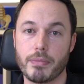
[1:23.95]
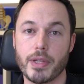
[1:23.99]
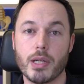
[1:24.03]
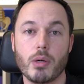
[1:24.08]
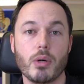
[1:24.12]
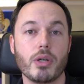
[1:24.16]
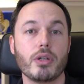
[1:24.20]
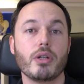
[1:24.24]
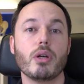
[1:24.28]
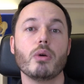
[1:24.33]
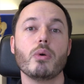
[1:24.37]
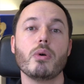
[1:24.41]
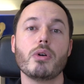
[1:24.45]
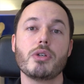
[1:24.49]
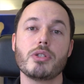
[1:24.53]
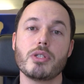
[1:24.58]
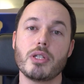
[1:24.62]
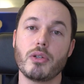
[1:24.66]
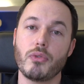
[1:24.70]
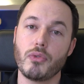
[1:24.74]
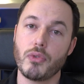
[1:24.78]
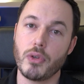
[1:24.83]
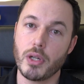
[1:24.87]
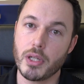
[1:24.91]
Now, I know I
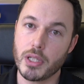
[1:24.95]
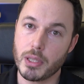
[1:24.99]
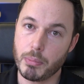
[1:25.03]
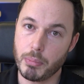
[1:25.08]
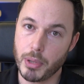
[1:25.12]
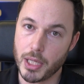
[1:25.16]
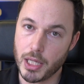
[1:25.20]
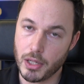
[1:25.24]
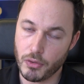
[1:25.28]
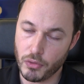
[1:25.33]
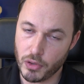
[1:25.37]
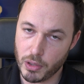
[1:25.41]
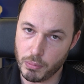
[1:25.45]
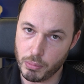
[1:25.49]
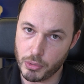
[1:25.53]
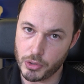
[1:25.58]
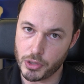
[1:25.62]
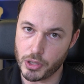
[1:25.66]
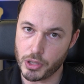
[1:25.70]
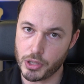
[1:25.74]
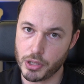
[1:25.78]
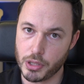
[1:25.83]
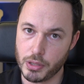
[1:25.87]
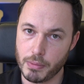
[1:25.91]
said find a pain-free
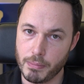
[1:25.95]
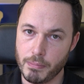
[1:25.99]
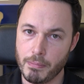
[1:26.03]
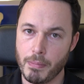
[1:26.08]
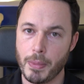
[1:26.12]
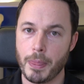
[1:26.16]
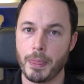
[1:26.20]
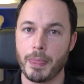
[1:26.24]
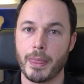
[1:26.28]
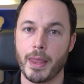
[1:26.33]
position,